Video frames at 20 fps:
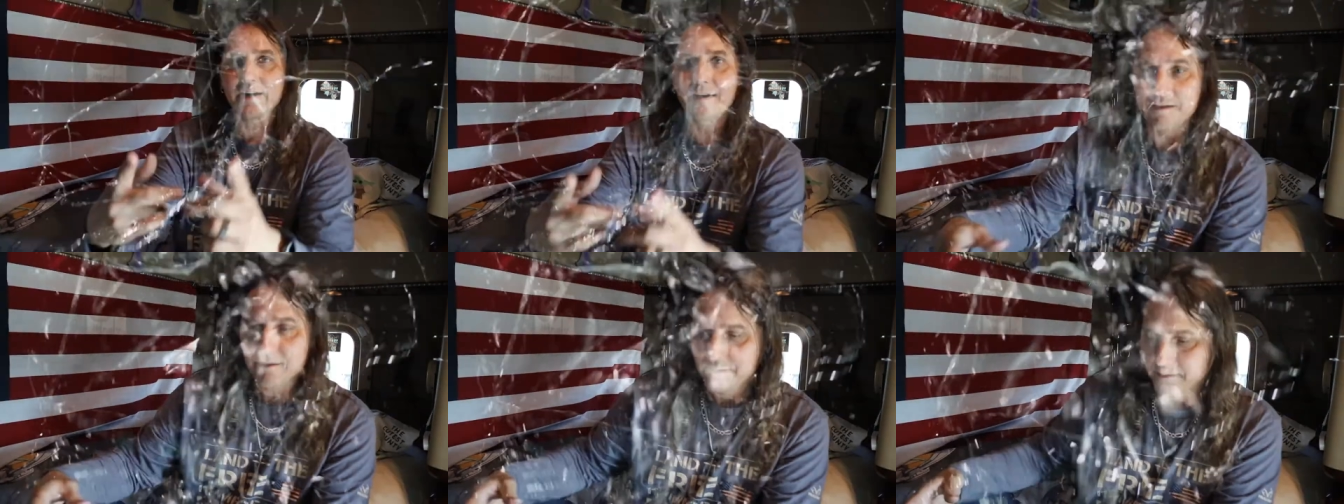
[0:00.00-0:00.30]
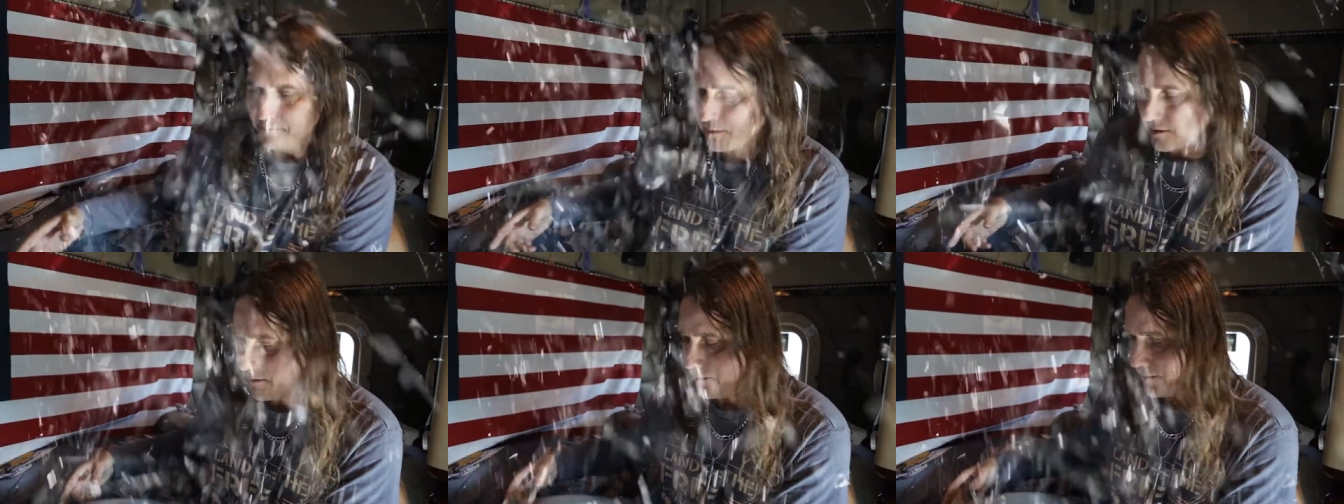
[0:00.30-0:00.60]

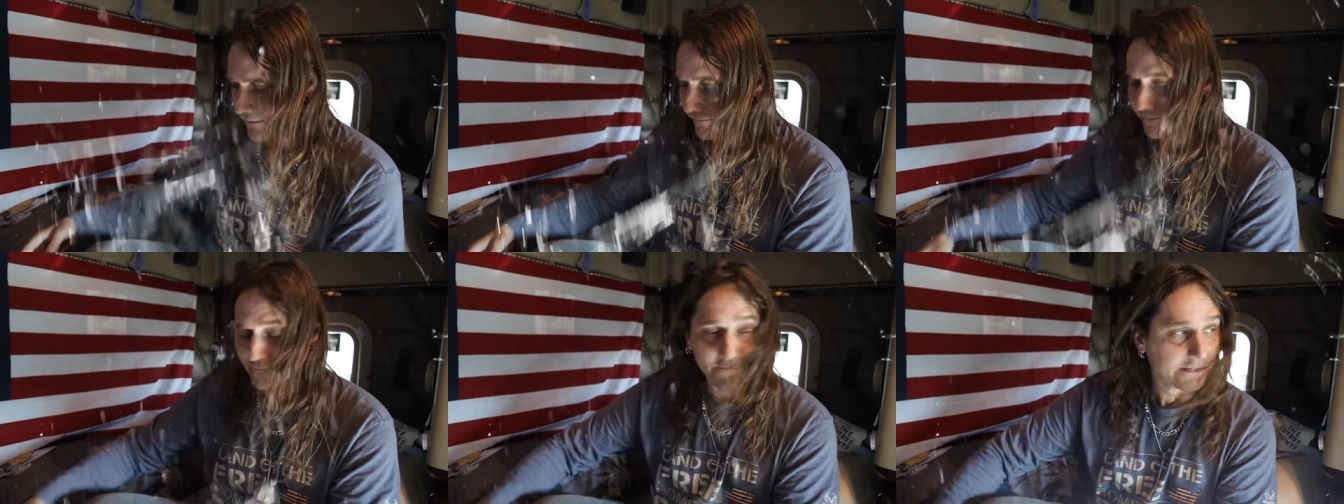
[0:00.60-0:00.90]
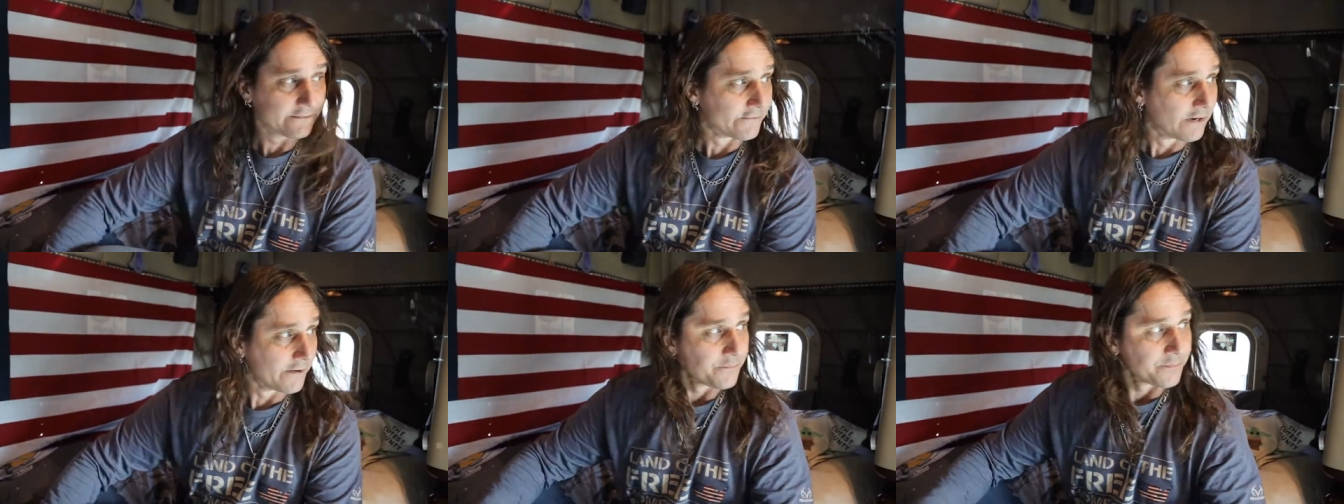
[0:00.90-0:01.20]
Pardon me.
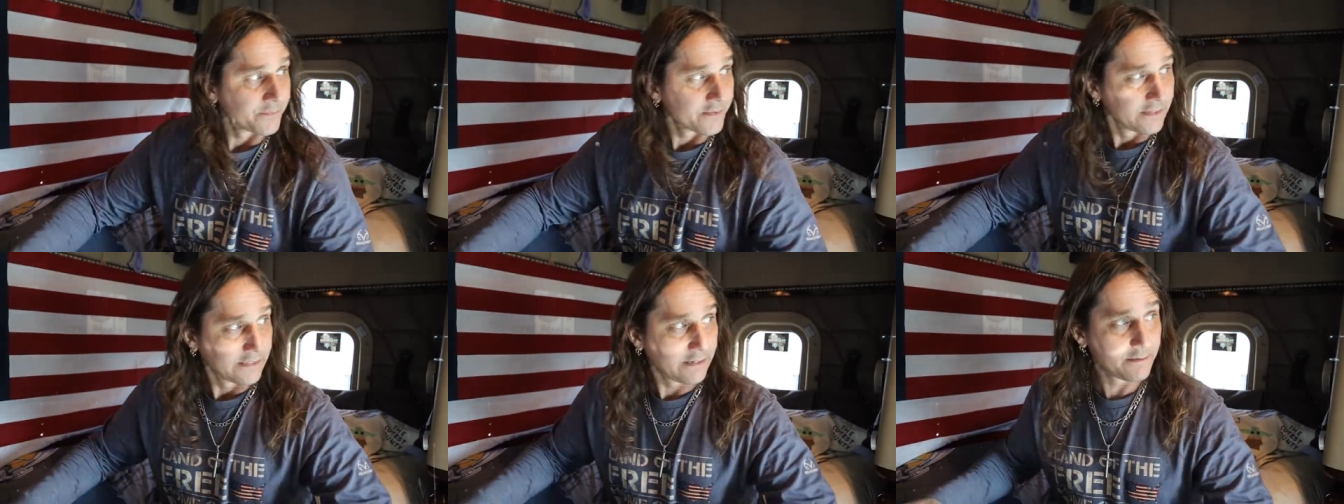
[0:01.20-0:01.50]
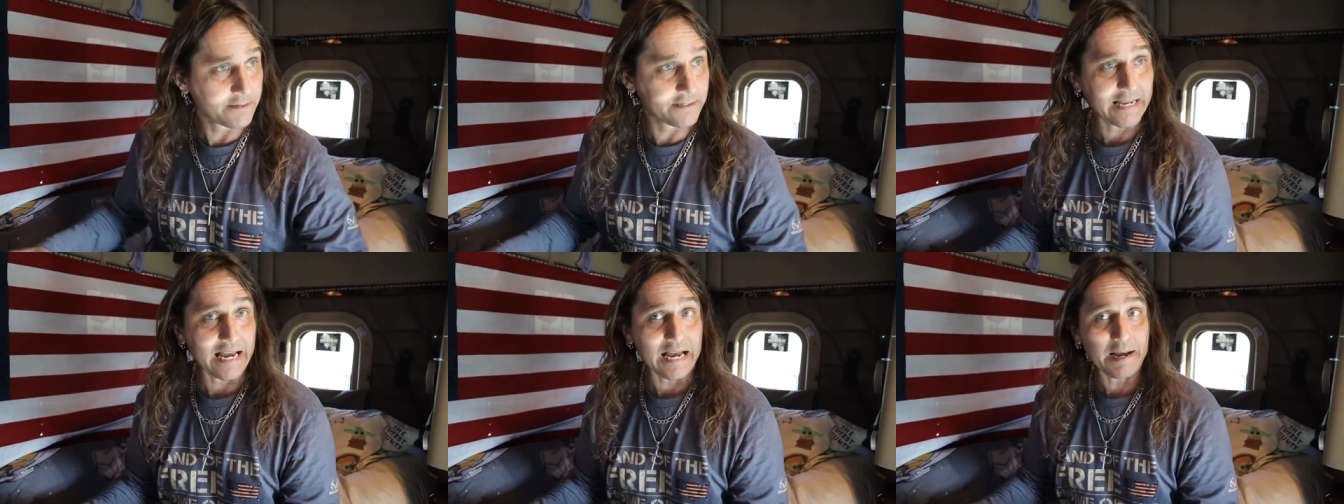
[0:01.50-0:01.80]
There was a